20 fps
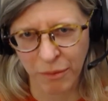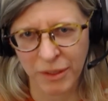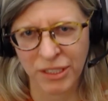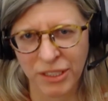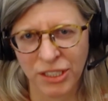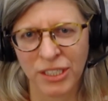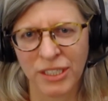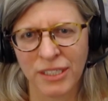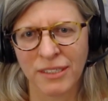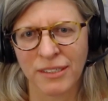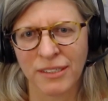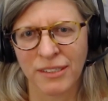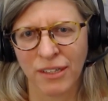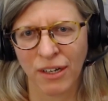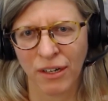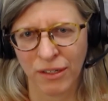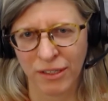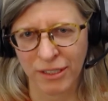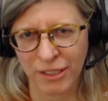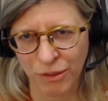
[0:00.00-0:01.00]
which is
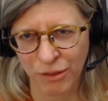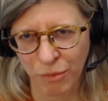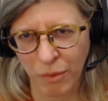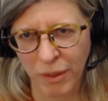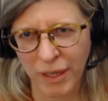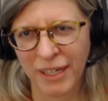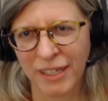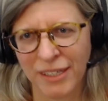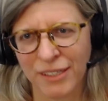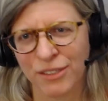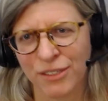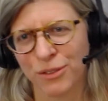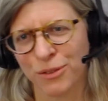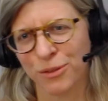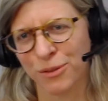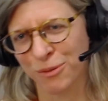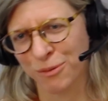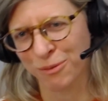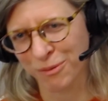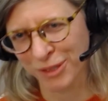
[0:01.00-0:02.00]
on its way
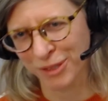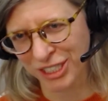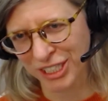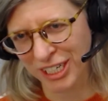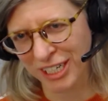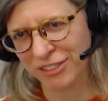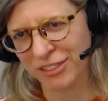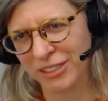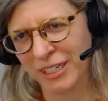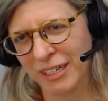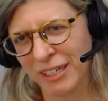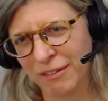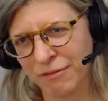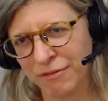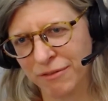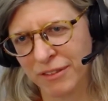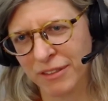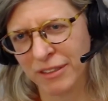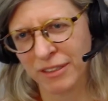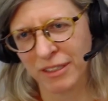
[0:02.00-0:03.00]
to
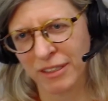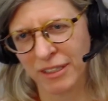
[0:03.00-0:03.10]
regenerative.